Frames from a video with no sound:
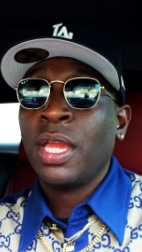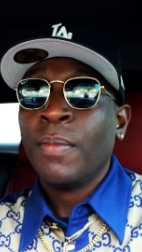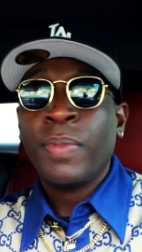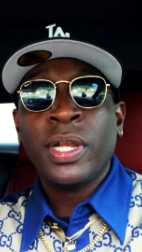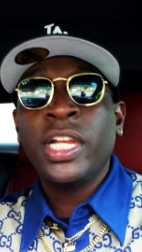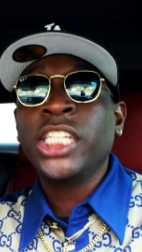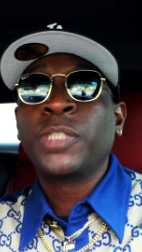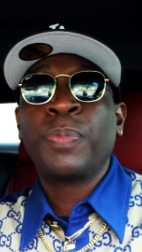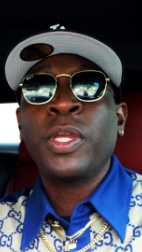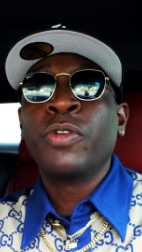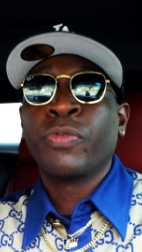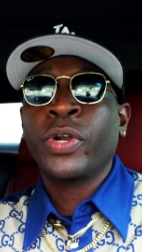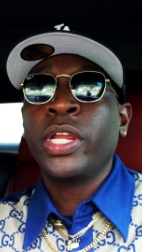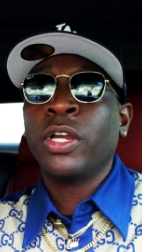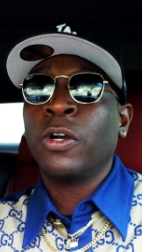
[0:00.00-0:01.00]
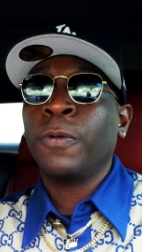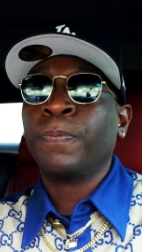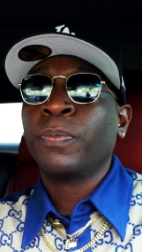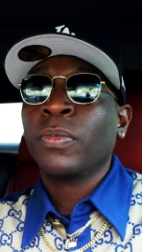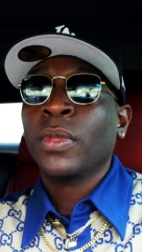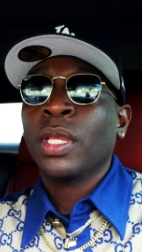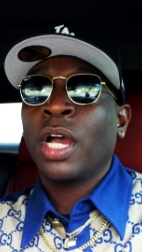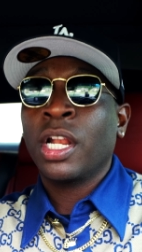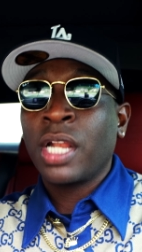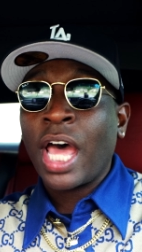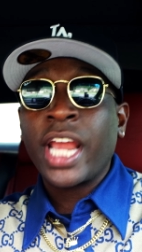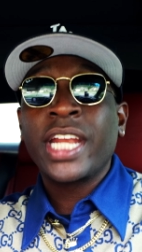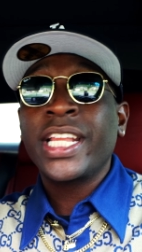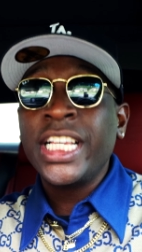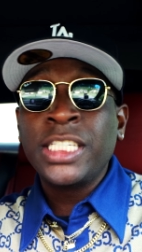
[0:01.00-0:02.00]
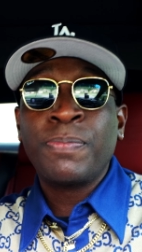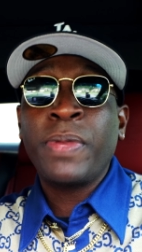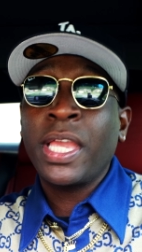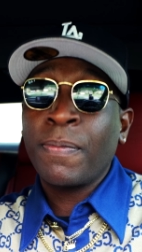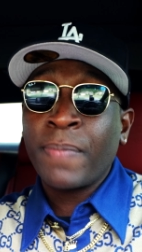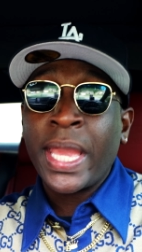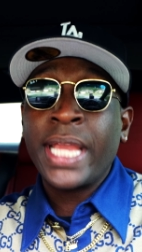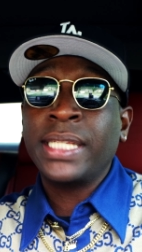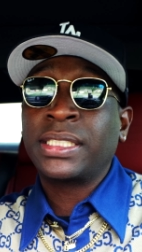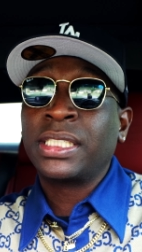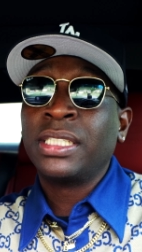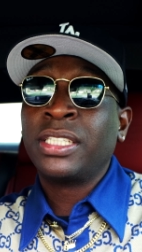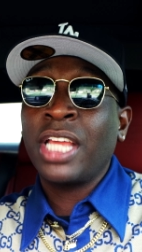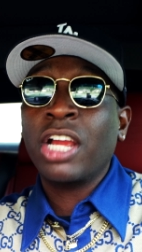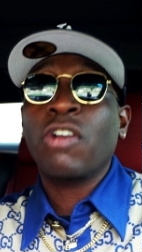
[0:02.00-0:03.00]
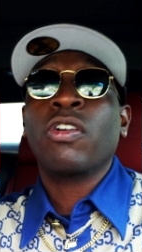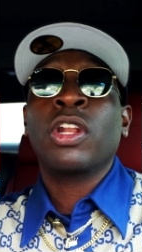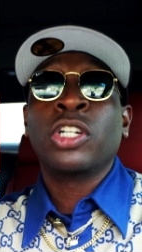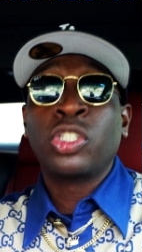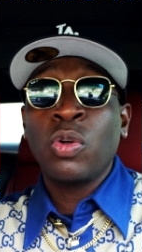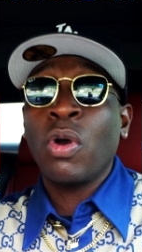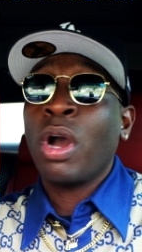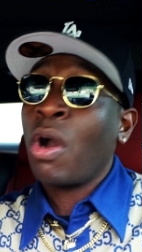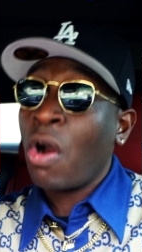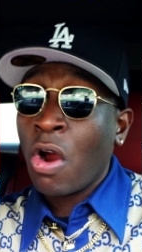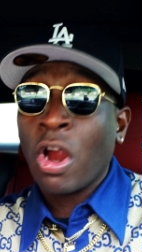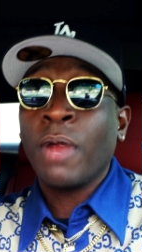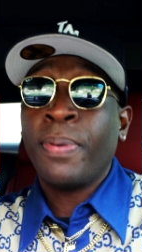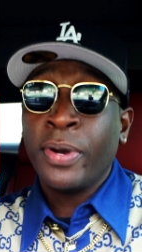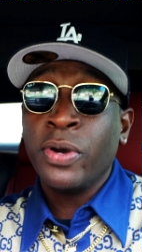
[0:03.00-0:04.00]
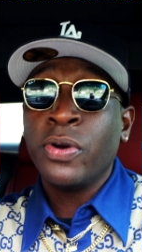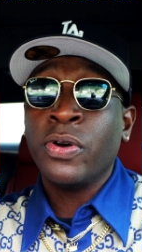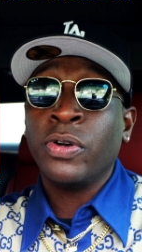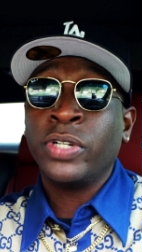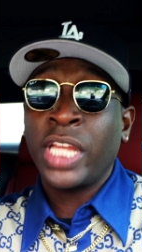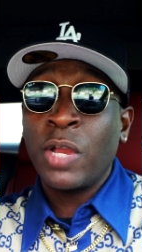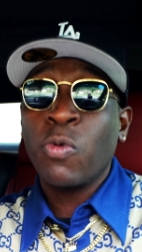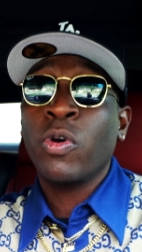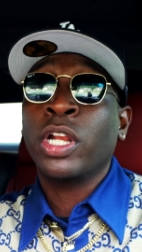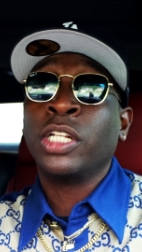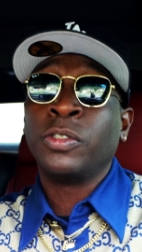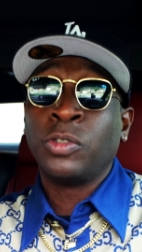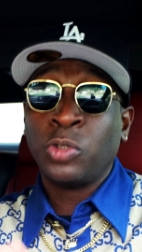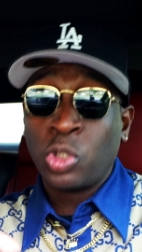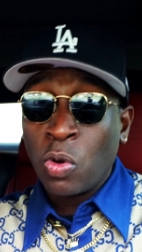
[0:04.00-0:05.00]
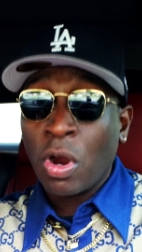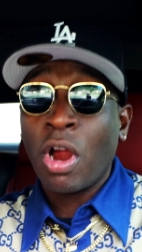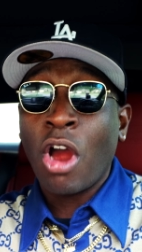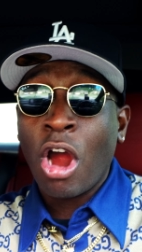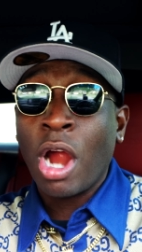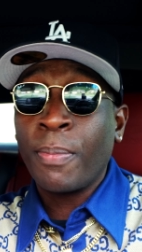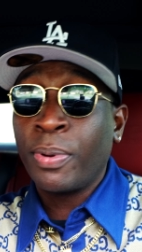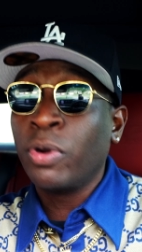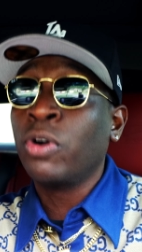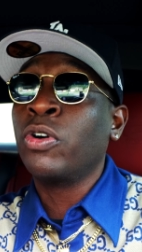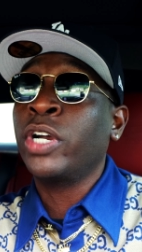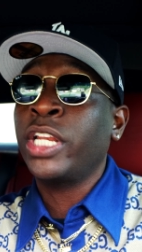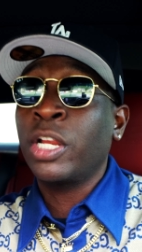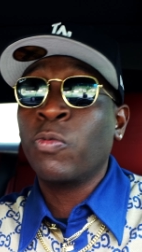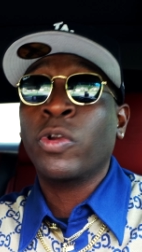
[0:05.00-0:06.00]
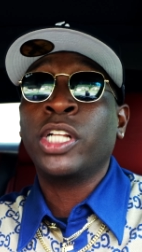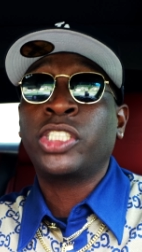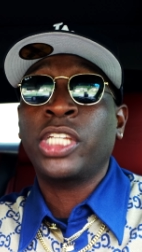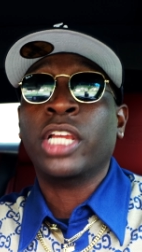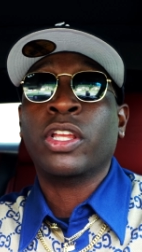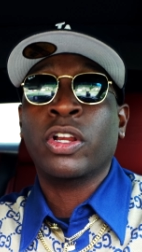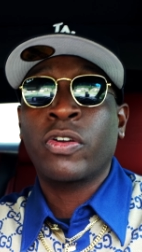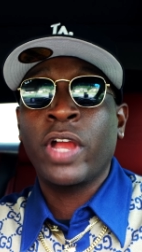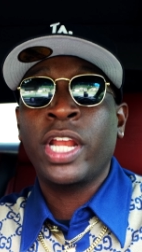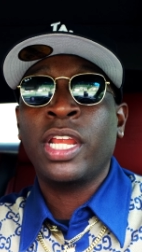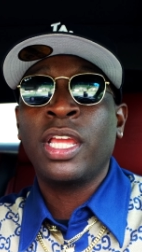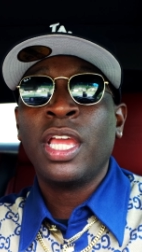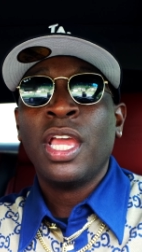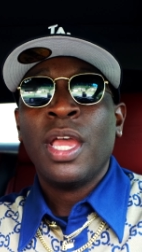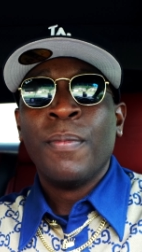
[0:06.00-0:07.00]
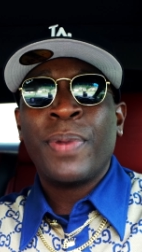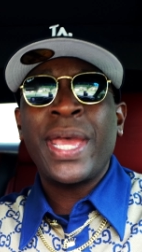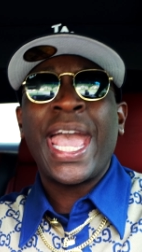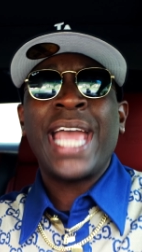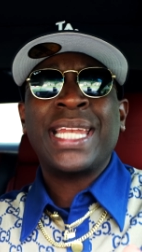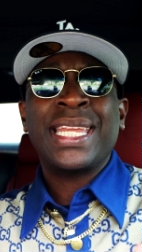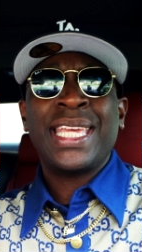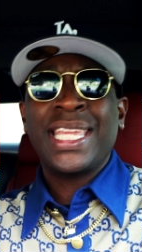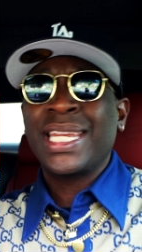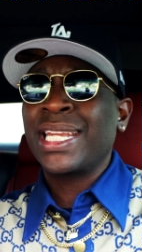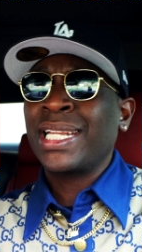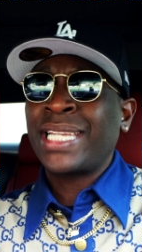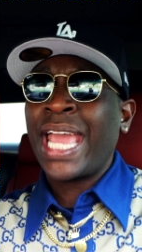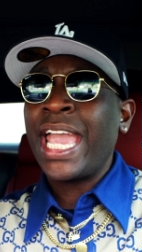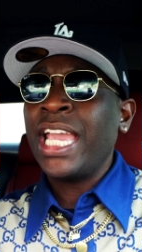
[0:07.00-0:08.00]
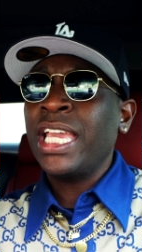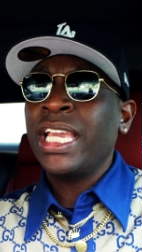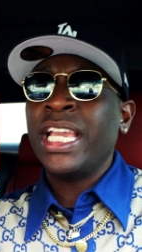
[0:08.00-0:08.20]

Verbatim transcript: But let's be real. A lot of these big banks, they're going to do a hard pull. They want to do a hard pull and they want to check your credit. But at the end of the day,